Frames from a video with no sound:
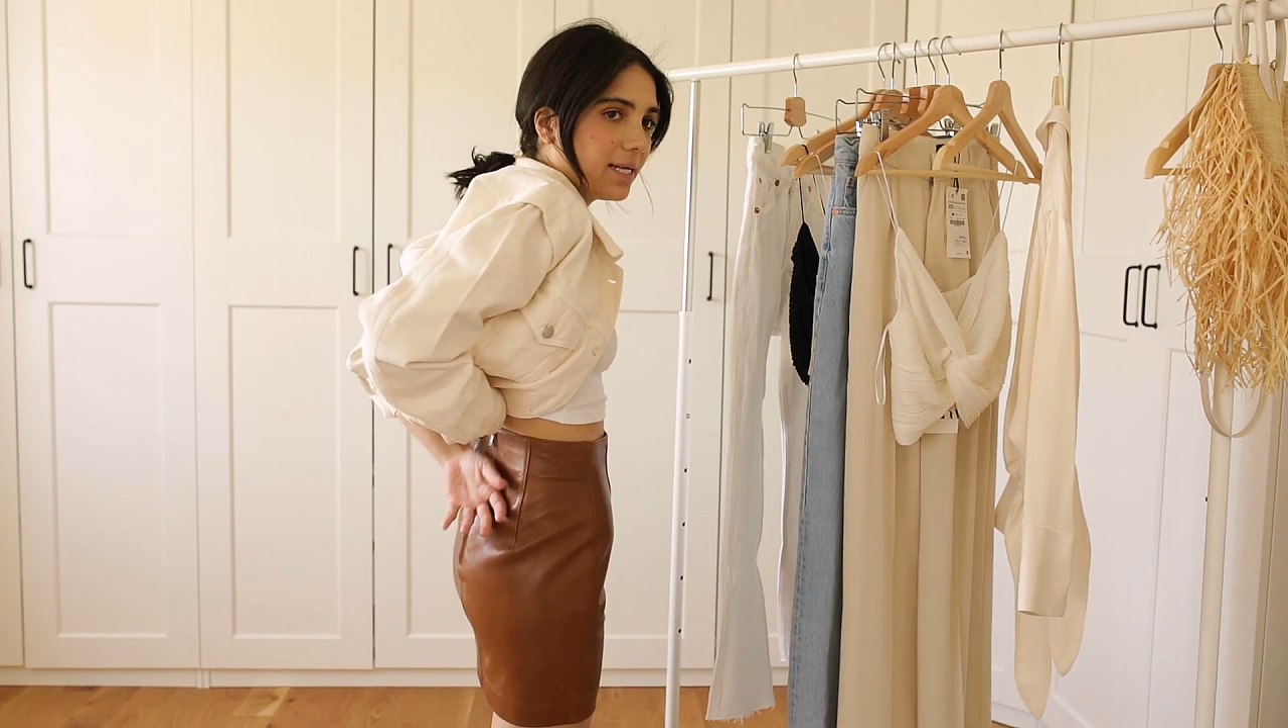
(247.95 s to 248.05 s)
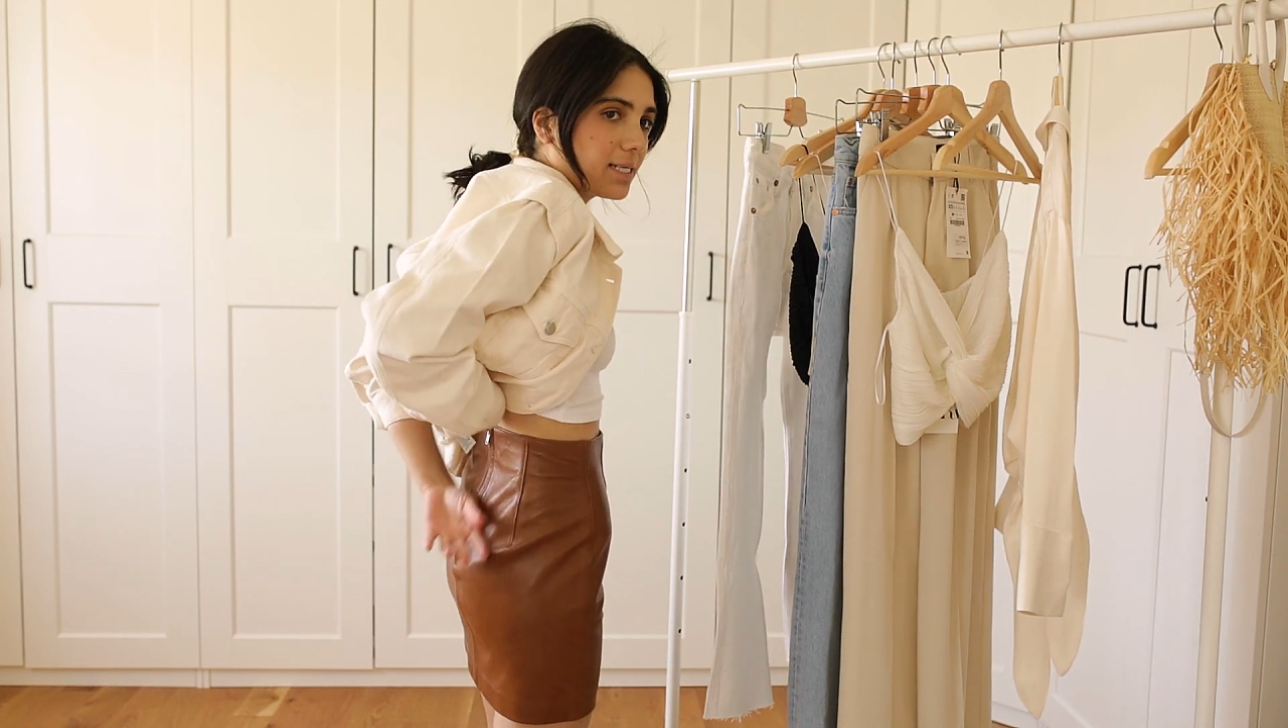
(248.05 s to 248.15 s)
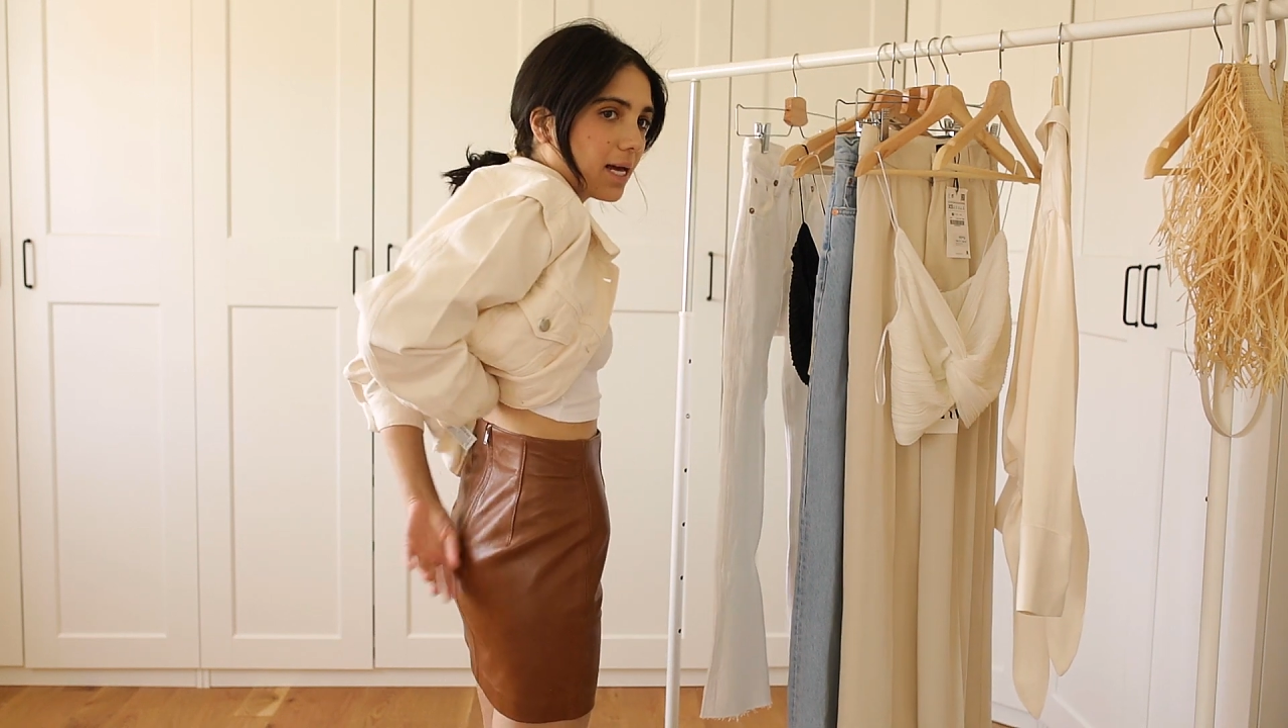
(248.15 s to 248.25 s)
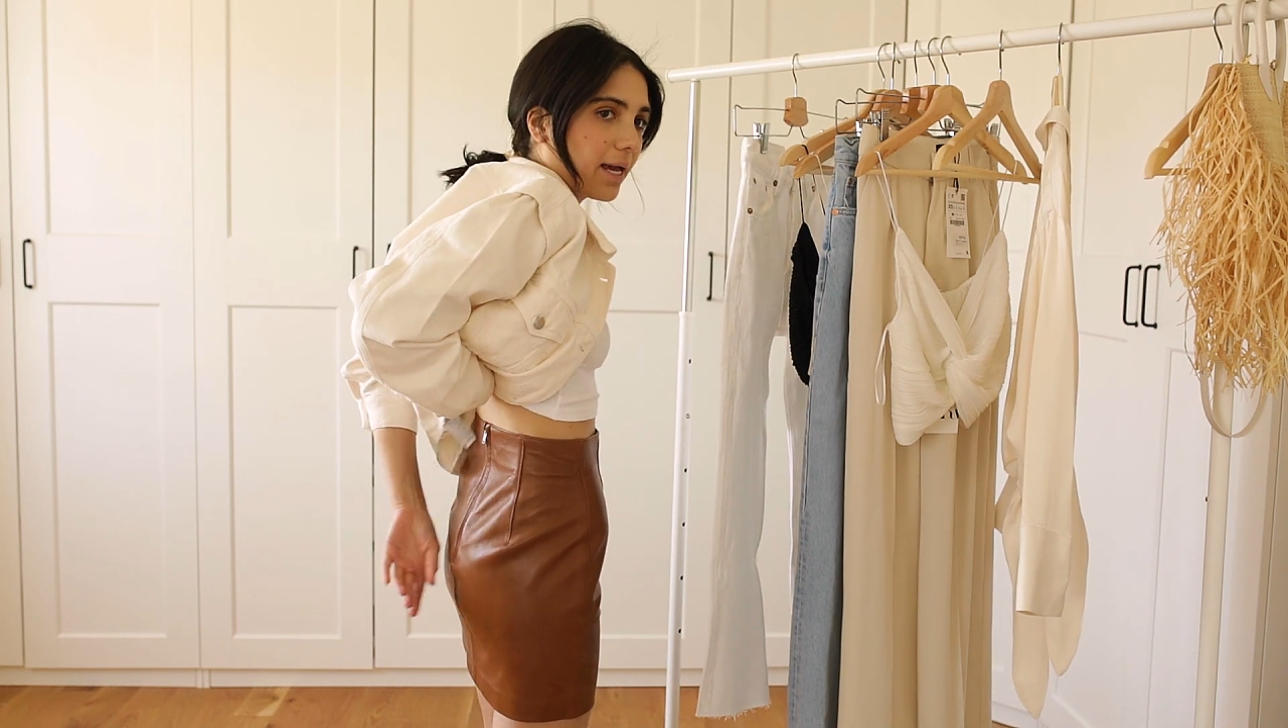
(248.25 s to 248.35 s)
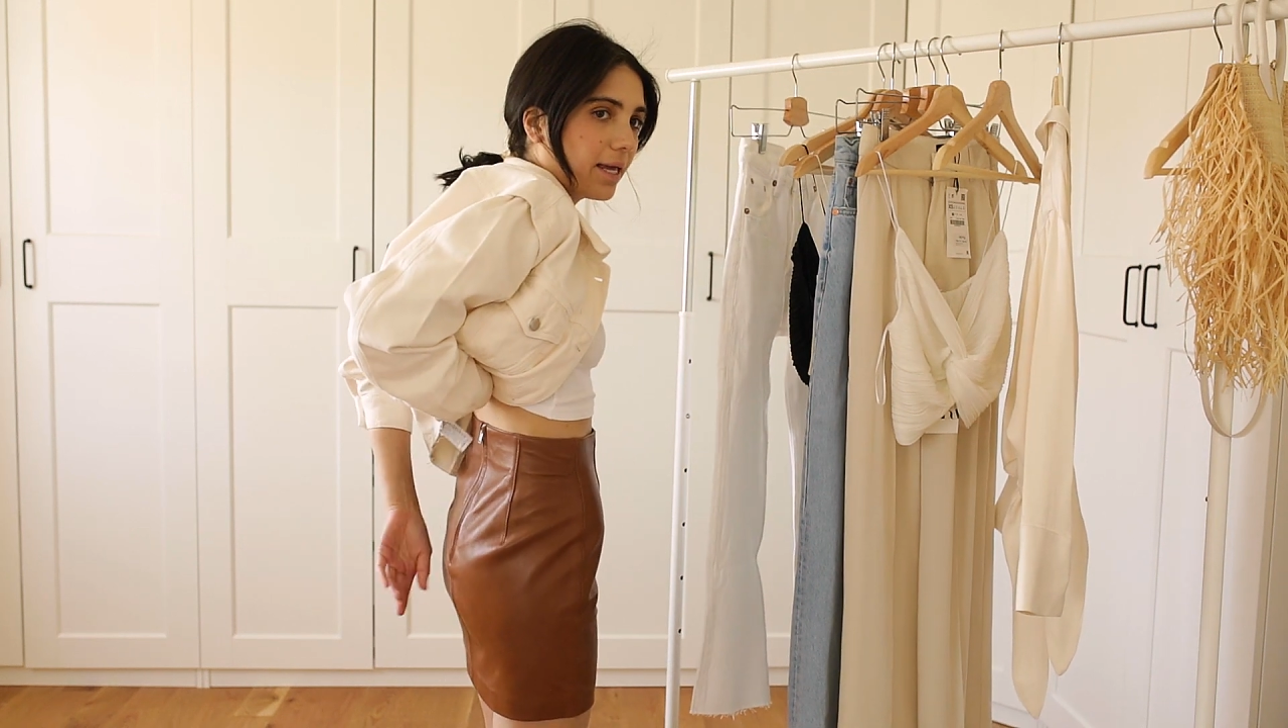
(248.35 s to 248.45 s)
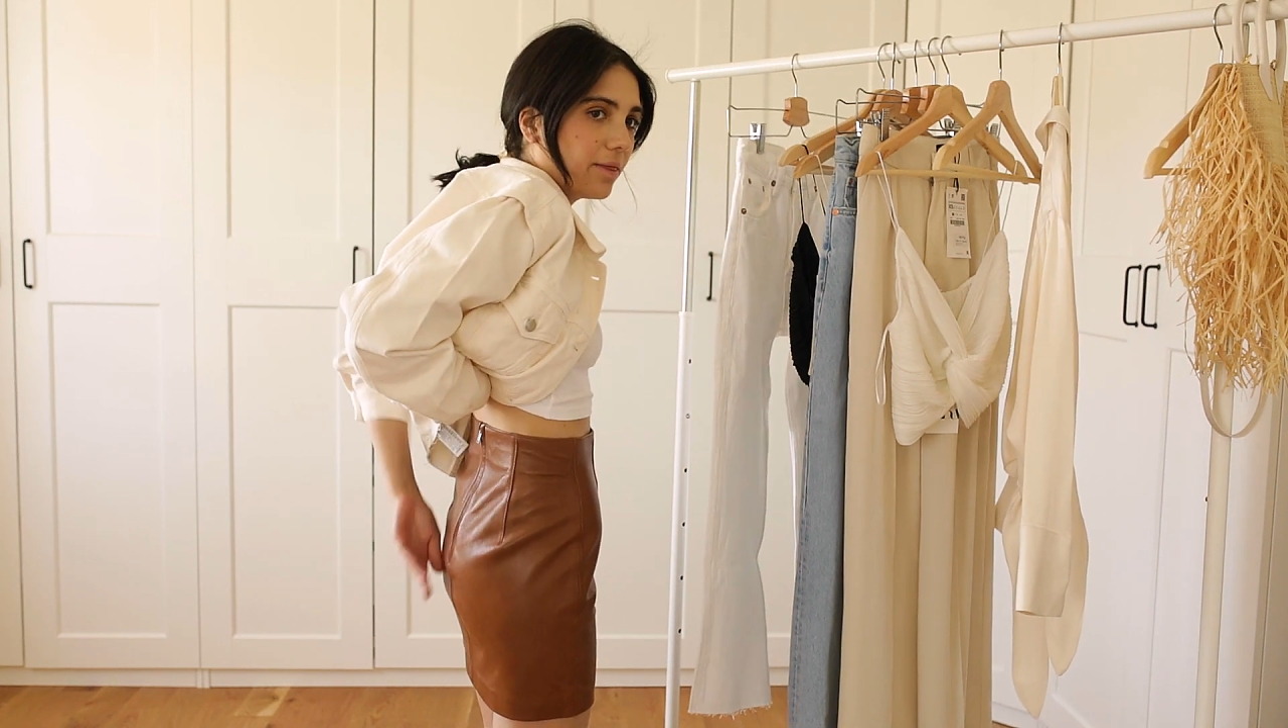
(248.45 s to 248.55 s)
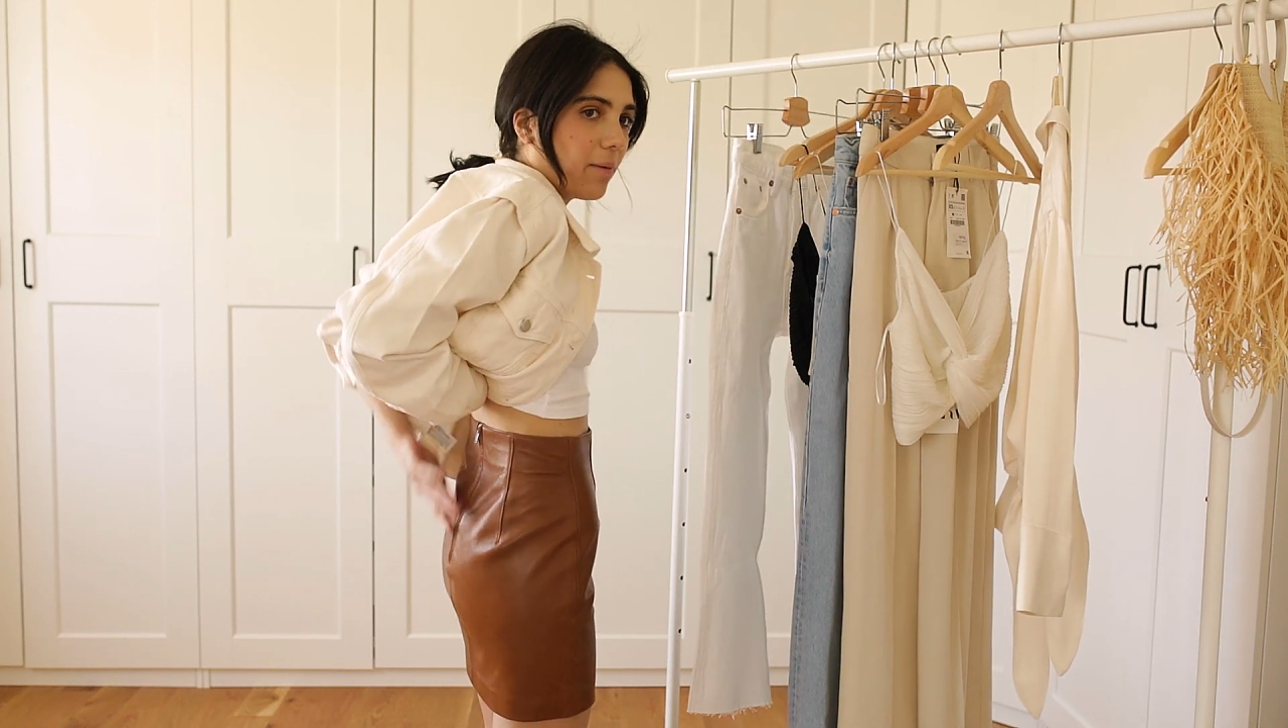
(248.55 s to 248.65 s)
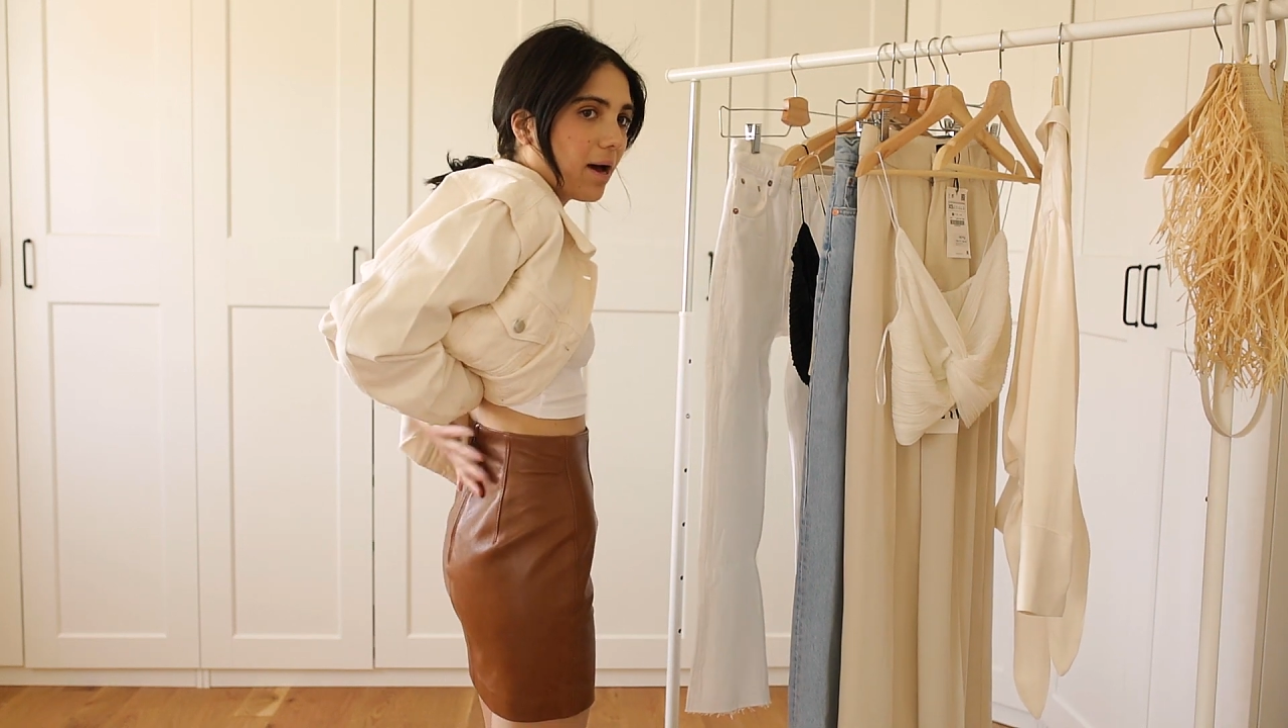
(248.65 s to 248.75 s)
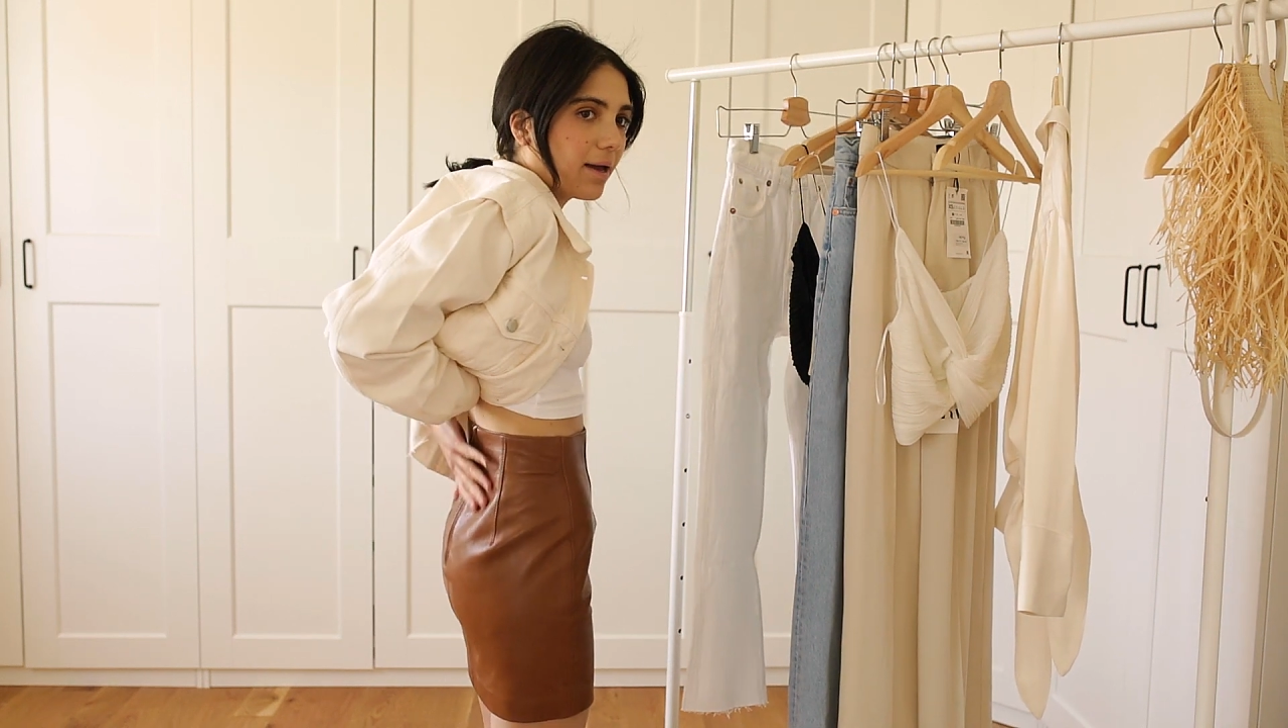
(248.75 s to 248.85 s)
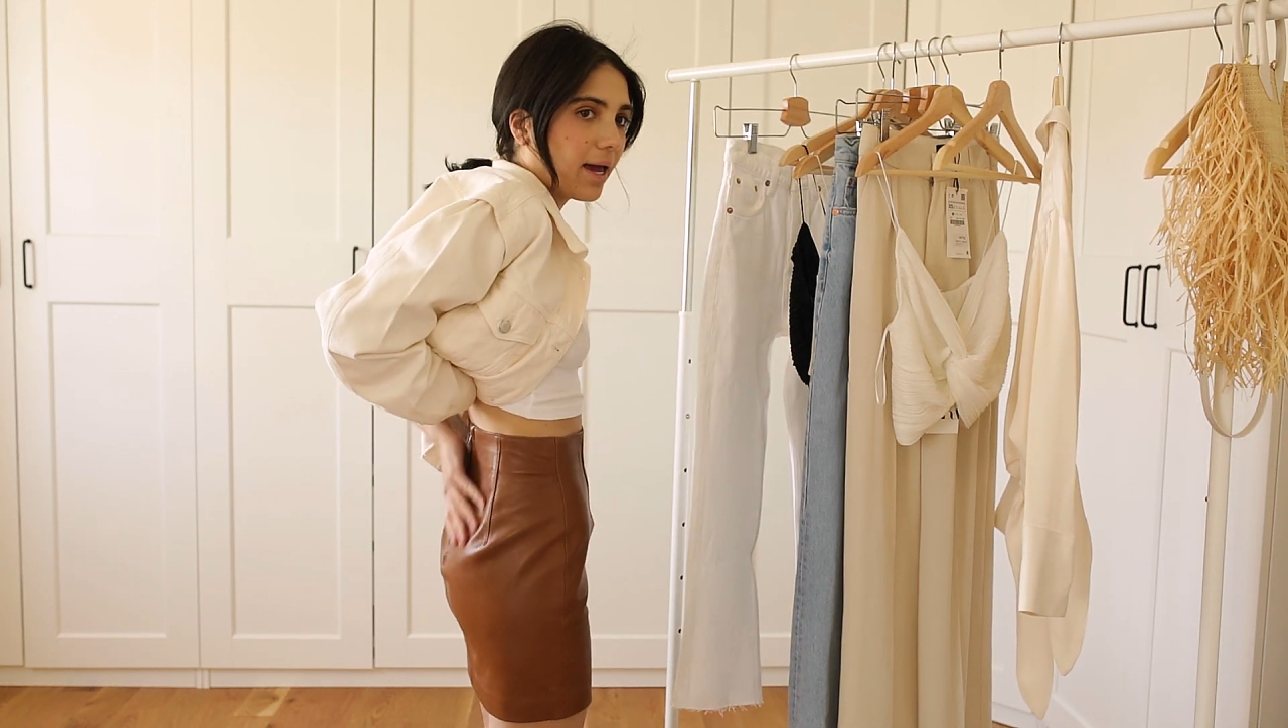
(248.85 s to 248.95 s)
it's like in the
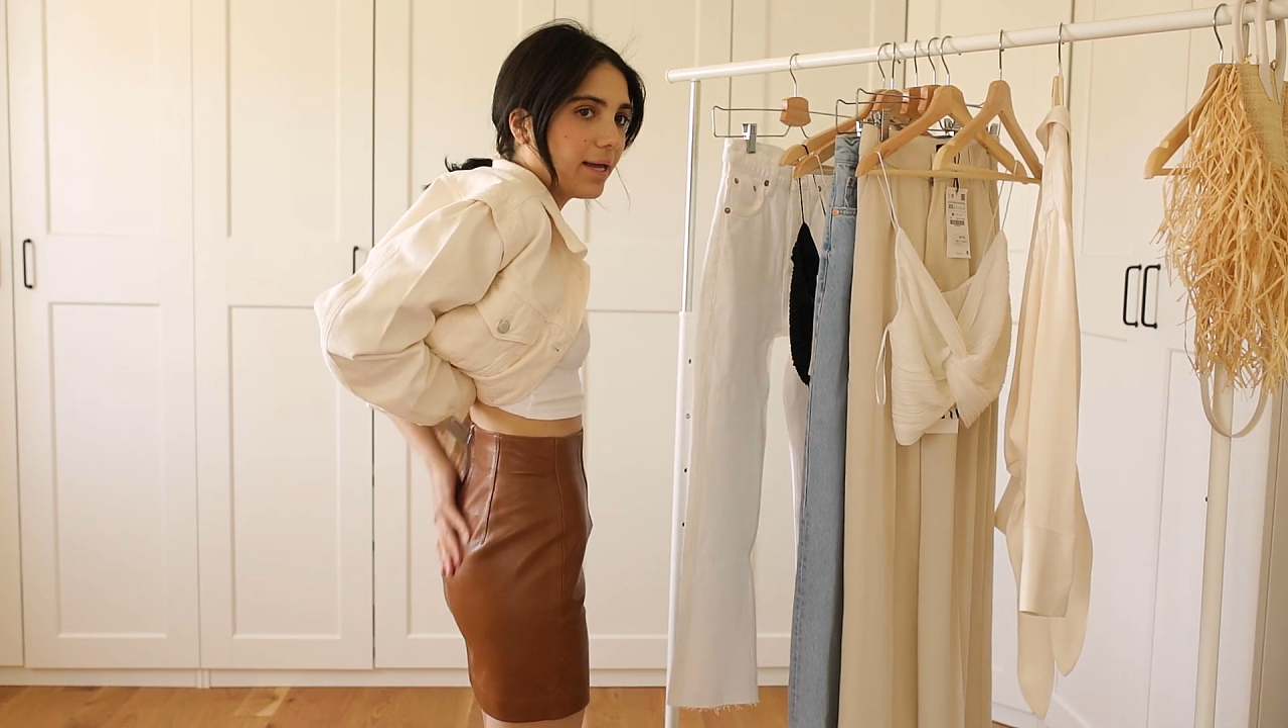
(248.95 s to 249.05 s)
back,